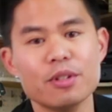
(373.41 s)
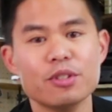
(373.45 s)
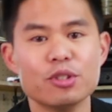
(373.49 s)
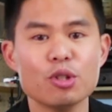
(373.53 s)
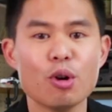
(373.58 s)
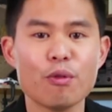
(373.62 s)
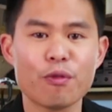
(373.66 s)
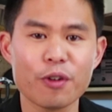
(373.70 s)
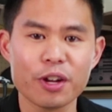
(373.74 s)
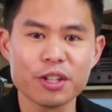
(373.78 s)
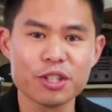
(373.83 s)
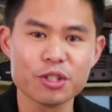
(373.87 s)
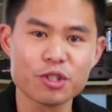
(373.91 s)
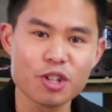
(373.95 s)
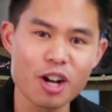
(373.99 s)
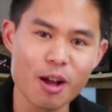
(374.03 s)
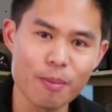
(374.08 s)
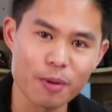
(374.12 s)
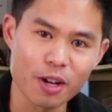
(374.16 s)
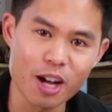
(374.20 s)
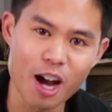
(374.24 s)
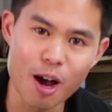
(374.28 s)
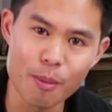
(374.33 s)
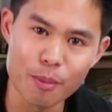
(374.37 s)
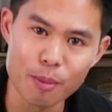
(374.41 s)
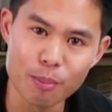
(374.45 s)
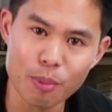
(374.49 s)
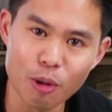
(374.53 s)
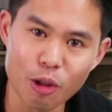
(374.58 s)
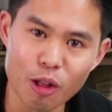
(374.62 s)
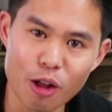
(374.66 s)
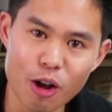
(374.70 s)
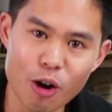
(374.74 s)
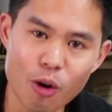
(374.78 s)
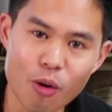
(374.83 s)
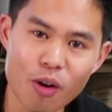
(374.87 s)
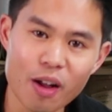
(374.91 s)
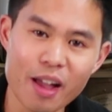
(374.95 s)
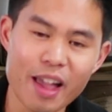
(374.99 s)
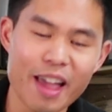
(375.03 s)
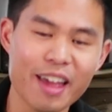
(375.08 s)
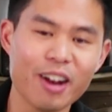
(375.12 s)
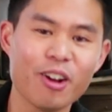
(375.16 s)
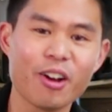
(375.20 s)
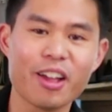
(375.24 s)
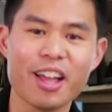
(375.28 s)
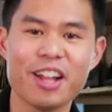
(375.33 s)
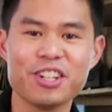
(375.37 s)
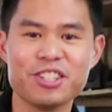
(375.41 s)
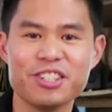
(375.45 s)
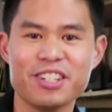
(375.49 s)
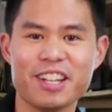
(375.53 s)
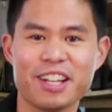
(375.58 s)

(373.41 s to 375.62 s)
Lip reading: Don't forget to drop a comment below, and I'll catch